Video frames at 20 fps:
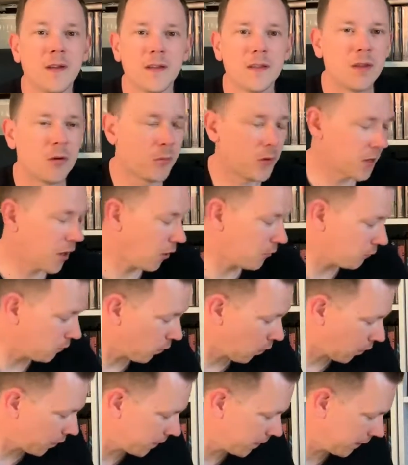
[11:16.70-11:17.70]
that we don't
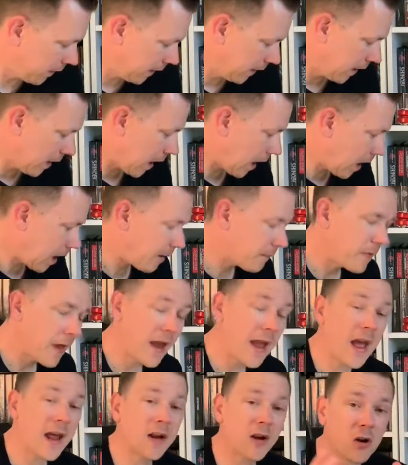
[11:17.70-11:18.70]
want.
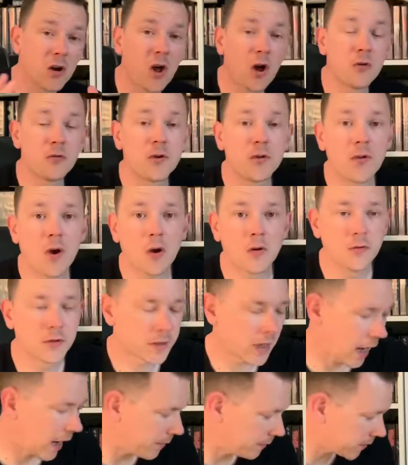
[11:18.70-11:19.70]
They had a load of those
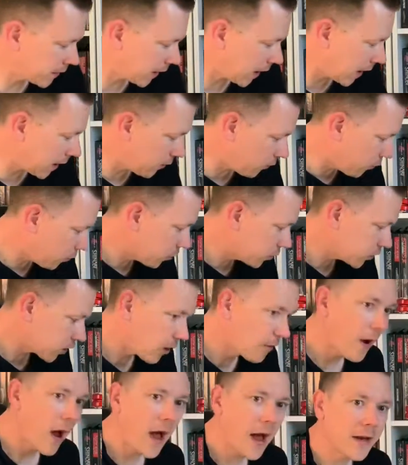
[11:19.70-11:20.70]
games, and they
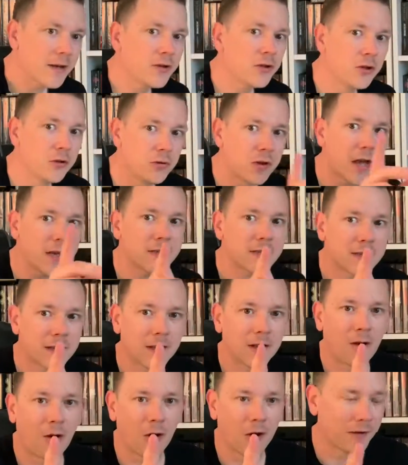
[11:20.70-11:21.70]
also had, you guessed
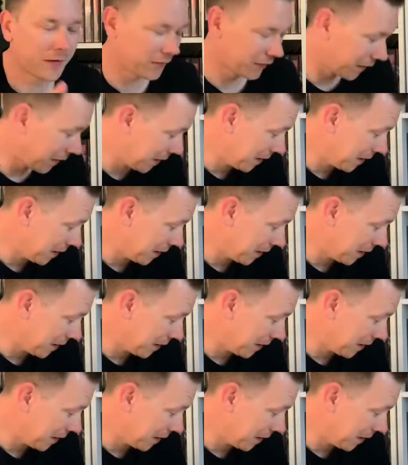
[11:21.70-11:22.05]
it guys,